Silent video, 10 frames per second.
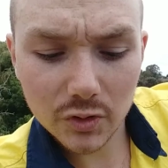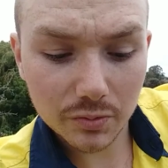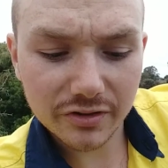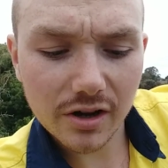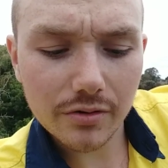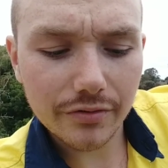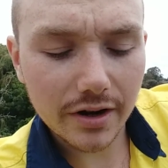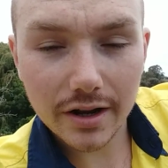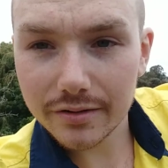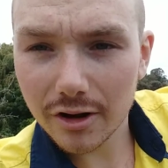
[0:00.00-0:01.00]
himself,
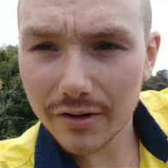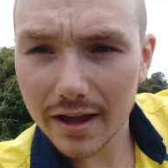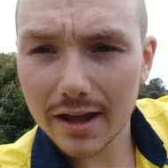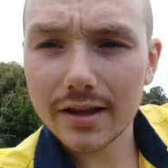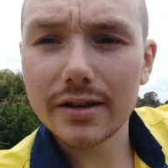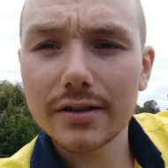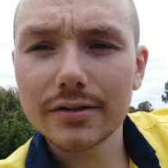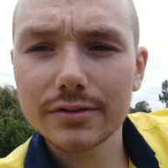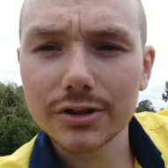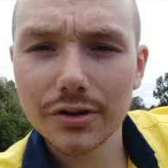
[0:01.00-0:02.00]
and I don't get any
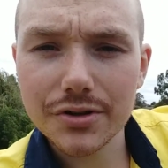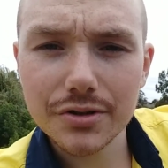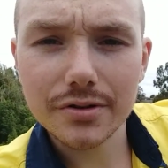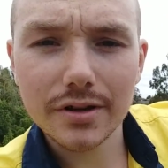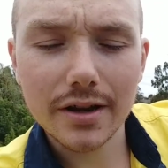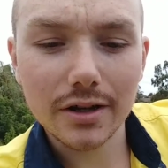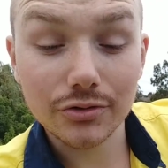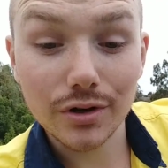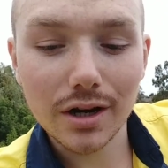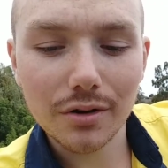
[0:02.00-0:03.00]
solitude. And I
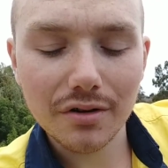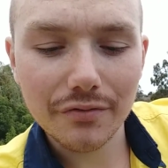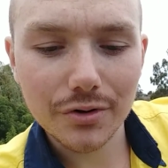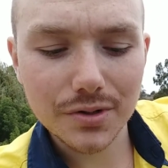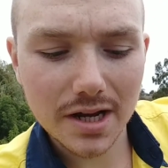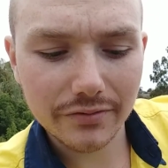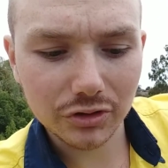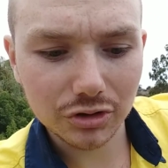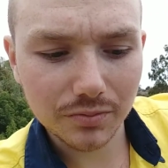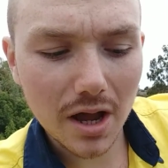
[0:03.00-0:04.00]
was really looking forward to
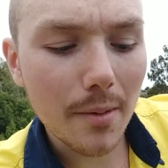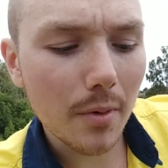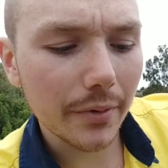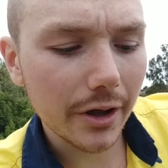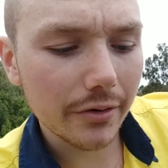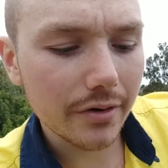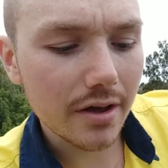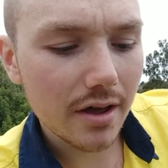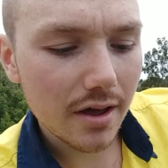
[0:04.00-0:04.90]
having some time on my own.